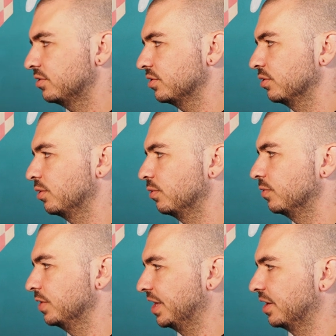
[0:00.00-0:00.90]
So
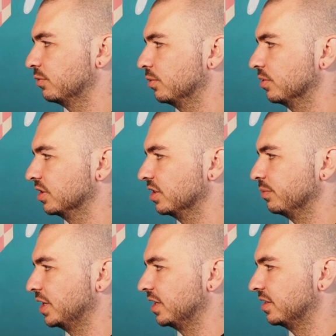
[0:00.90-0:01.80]
hopefully that will
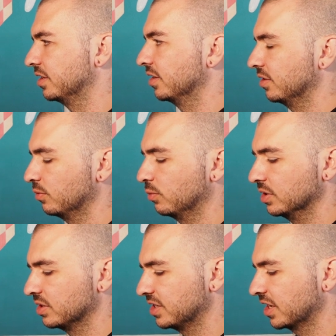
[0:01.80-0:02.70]
eliminate the
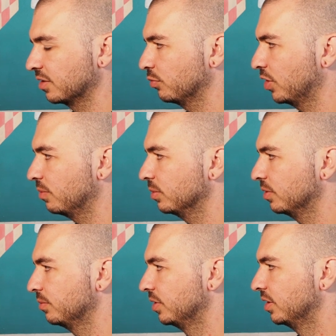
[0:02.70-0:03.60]
one second problem.